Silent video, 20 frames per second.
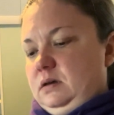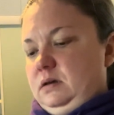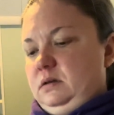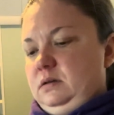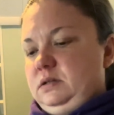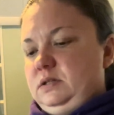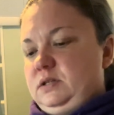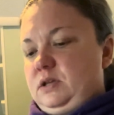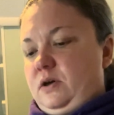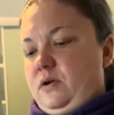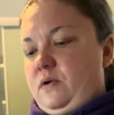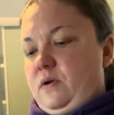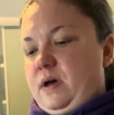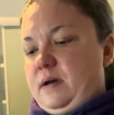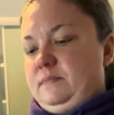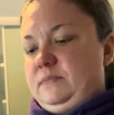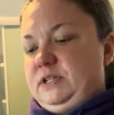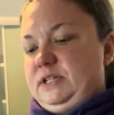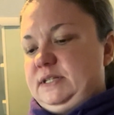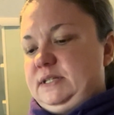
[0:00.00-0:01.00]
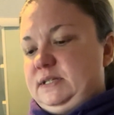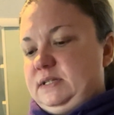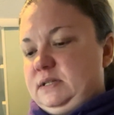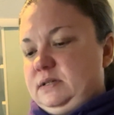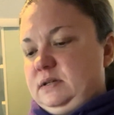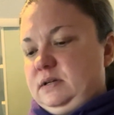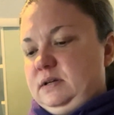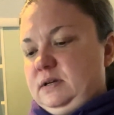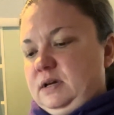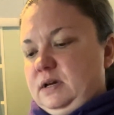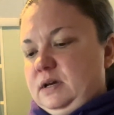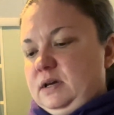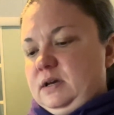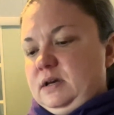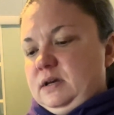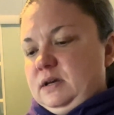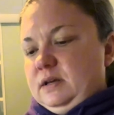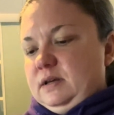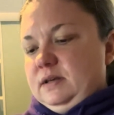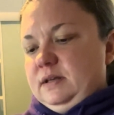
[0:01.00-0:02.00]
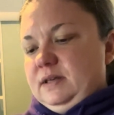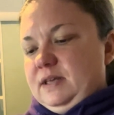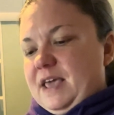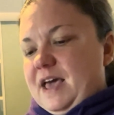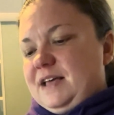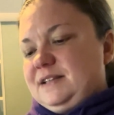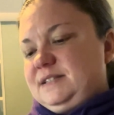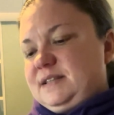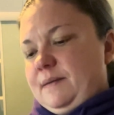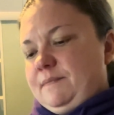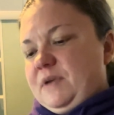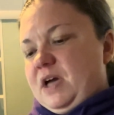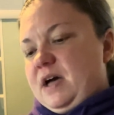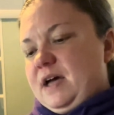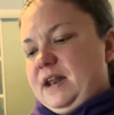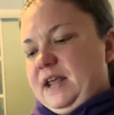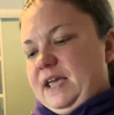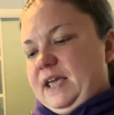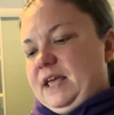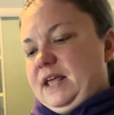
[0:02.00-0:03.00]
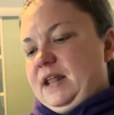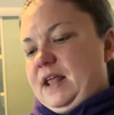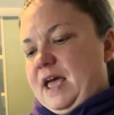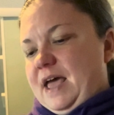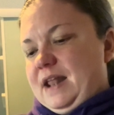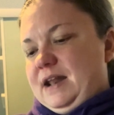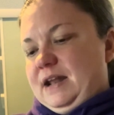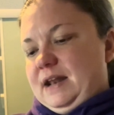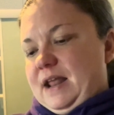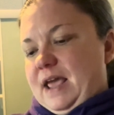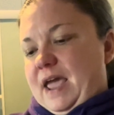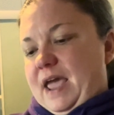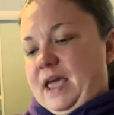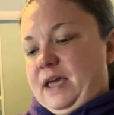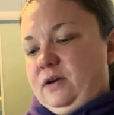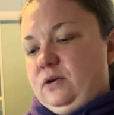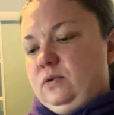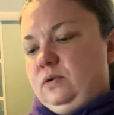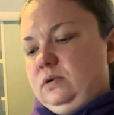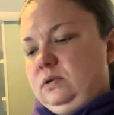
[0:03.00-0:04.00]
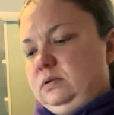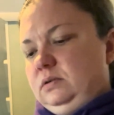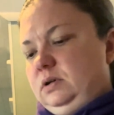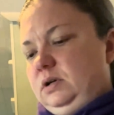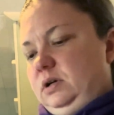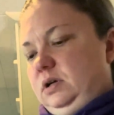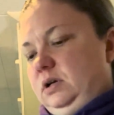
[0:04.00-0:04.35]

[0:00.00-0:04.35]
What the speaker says: So I'm just, yes, I'm cutting it at an angle,